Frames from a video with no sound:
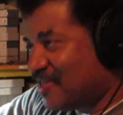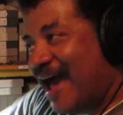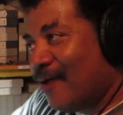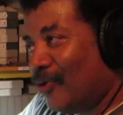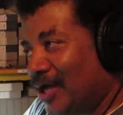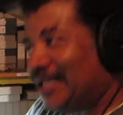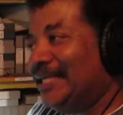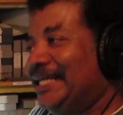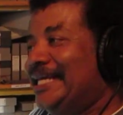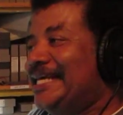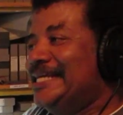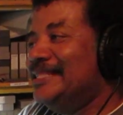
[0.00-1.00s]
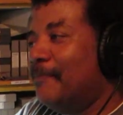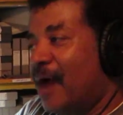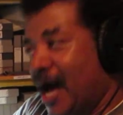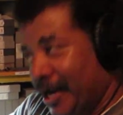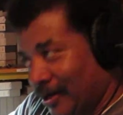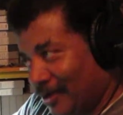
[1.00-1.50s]
that one Already. in the
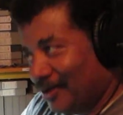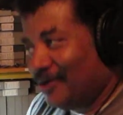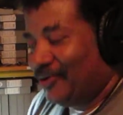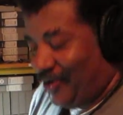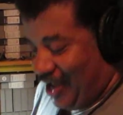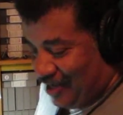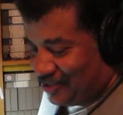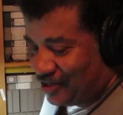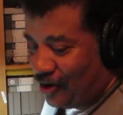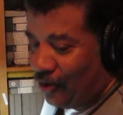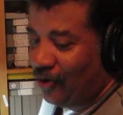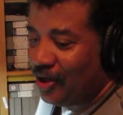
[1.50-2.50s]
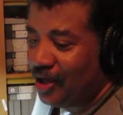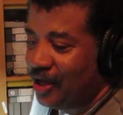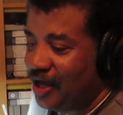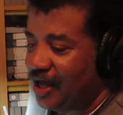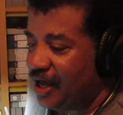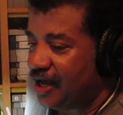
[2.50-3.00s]
bud. Yes. Okay, so,
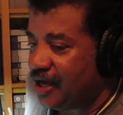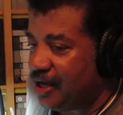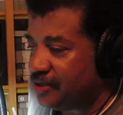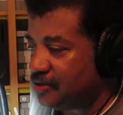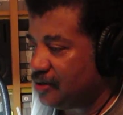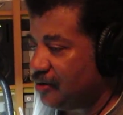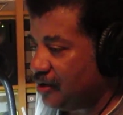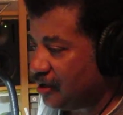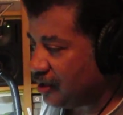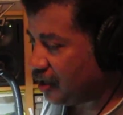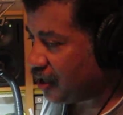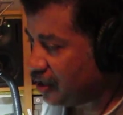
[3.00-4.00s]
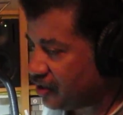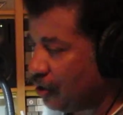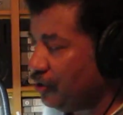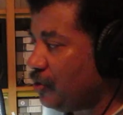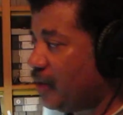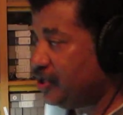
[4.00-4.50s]
and uh, the
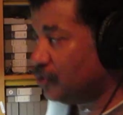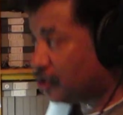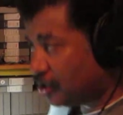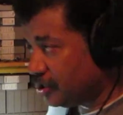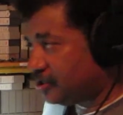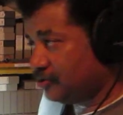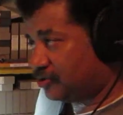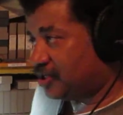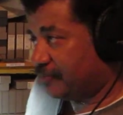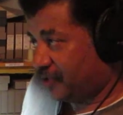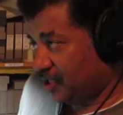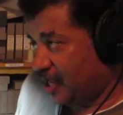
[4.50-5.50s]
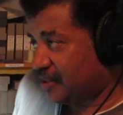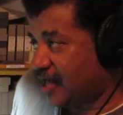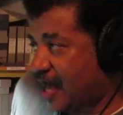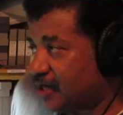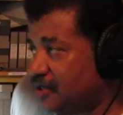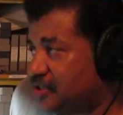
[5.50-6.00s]
only way you could do something like
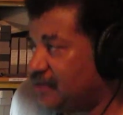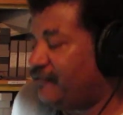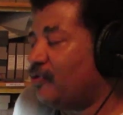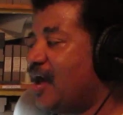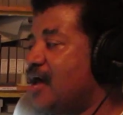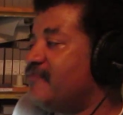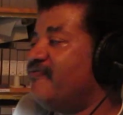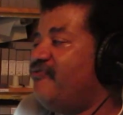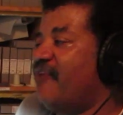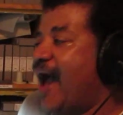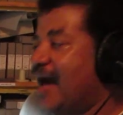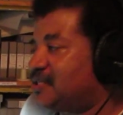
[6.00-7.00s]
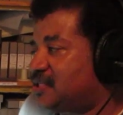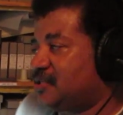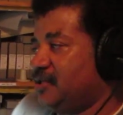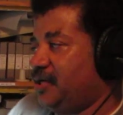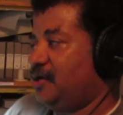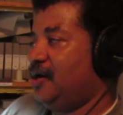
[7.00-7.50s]
that is if you had
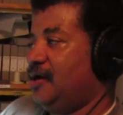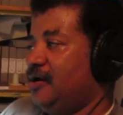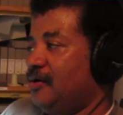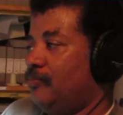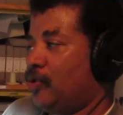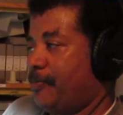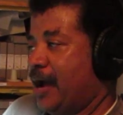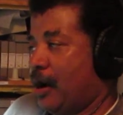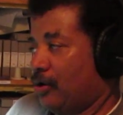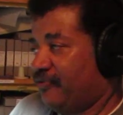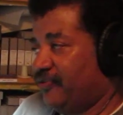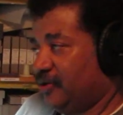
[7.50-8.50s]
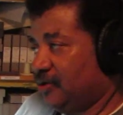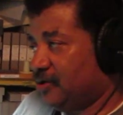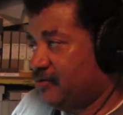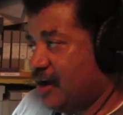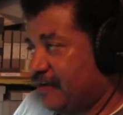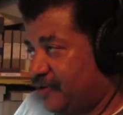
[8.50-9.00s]
vastly more powerful
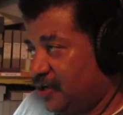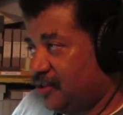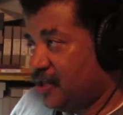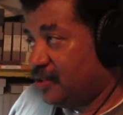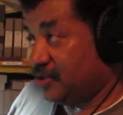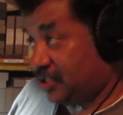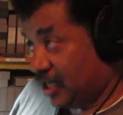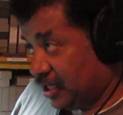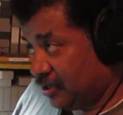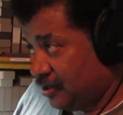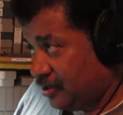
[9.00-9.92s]
gravity than the sun.